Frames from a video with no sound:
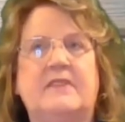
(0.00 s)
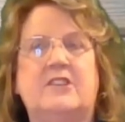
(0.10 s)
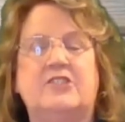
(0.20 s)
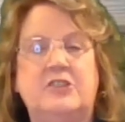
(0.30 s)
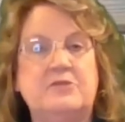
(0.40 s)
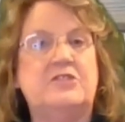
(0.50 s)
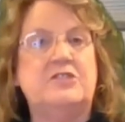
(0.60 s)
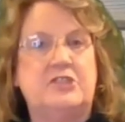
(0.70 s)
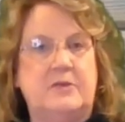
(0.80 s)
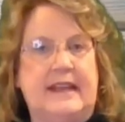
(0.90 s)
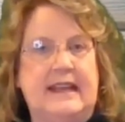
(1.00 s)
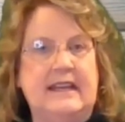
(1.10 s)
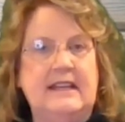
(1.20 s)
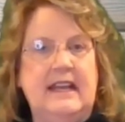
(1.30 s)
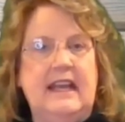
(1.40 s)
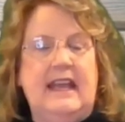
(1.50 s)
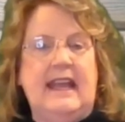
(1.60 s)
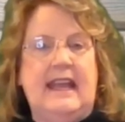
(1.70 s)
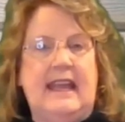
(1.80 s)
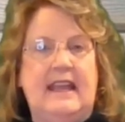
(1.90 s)
used to doing it,
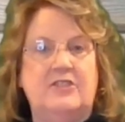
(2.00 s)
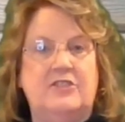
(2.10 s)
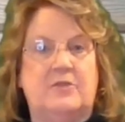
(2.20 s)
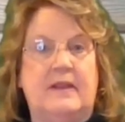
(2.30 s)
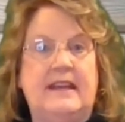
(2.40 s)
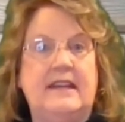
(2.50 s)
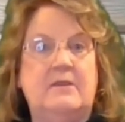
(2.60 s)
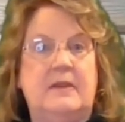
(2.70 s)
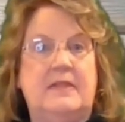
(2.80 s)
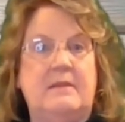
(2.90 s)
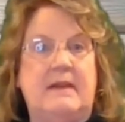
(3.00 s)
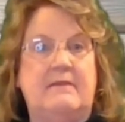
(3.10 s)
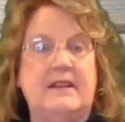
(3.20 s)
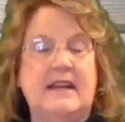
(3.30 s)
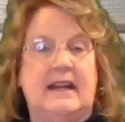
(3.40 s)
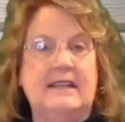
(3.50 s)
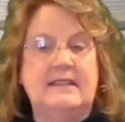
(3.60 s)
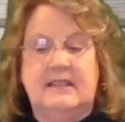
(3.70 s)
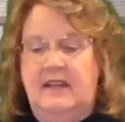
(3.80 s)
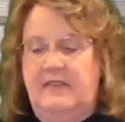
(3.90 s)
and you're reading with them every
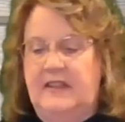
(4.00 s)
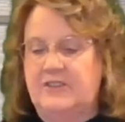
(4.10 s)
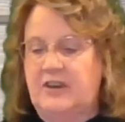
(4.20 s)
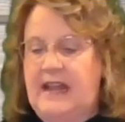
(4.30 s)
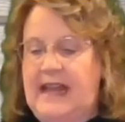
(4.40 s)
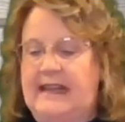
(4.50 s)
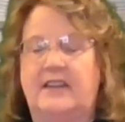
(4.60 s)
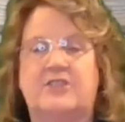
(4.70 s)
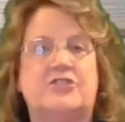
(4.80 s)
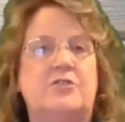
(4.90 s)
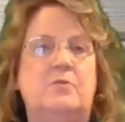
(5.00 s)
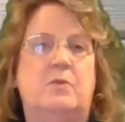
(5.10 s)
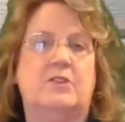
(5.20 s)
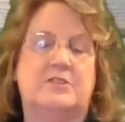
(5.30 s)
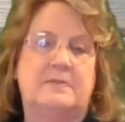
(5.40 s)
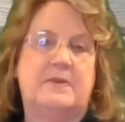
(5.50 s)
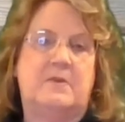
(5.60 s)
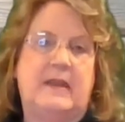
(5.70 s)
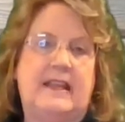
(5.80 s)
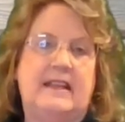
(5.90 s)
night, that you're adding 2 words per
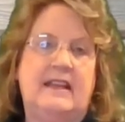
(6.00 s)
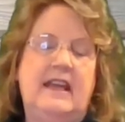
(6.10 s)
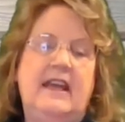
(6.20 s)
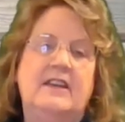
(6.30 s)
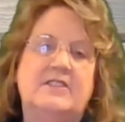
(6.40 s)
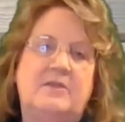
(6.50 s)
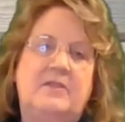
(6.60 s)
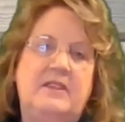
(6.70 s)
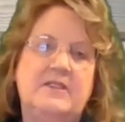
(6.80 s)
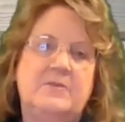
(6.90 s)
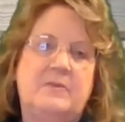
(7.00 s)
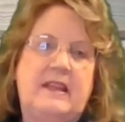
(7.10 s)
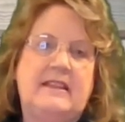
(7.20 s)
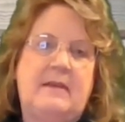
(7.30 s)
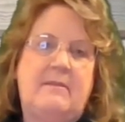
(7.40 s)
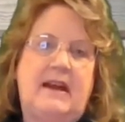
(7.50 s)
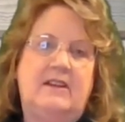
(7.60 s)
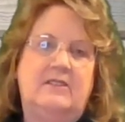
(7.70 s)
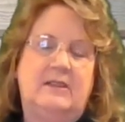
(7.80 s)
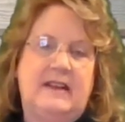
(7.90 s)
week. So this week they might
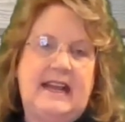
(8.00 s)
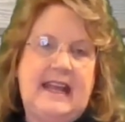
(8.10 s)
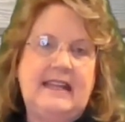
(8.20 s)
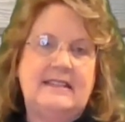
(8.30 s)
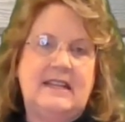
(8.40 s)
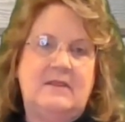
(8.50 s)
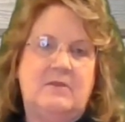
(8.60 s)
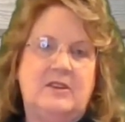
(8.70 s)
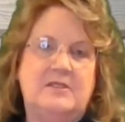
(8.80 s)
only read 18 words,